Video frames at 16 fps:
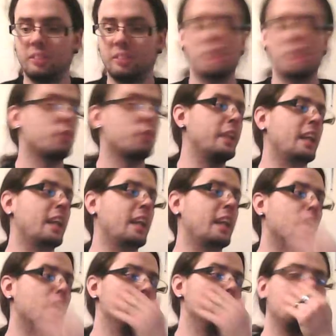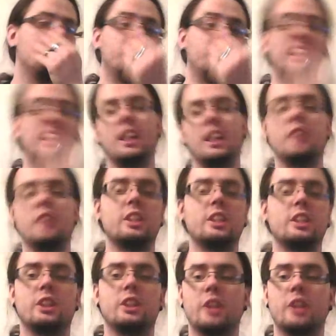to recap, being as I
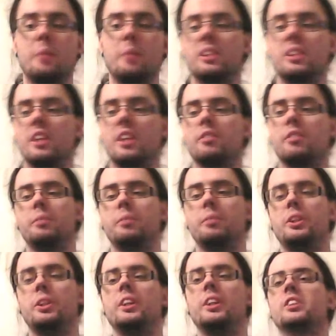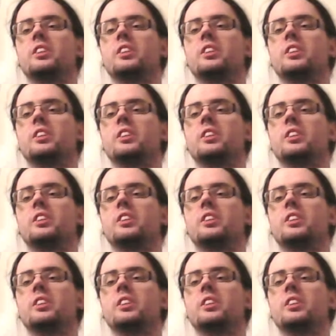just came inside from shooting testing,